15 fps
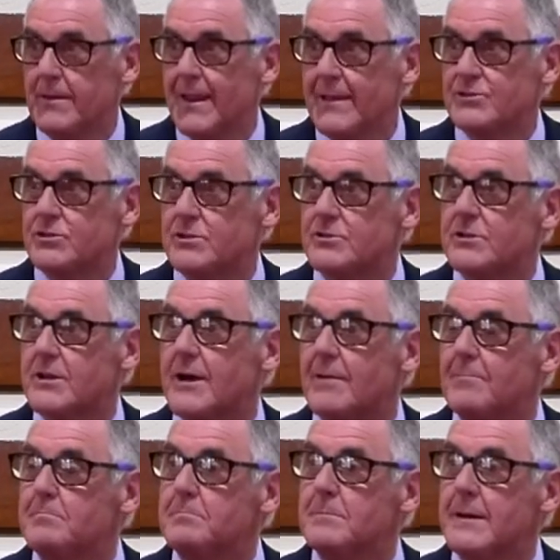Let's just
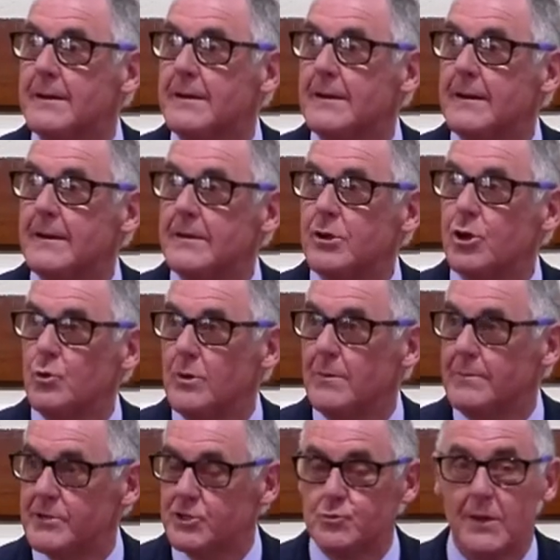come to
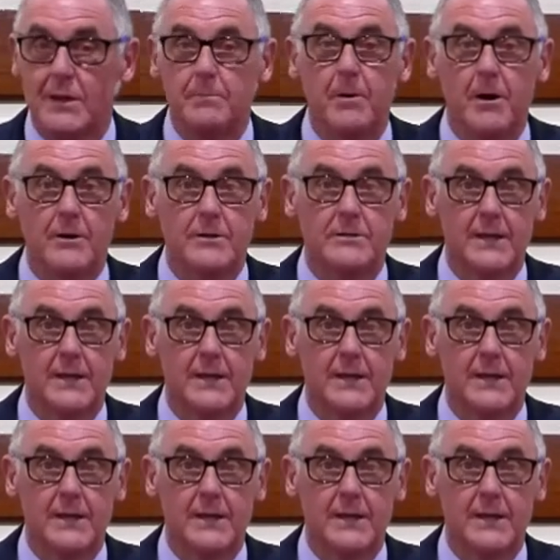Him as we bow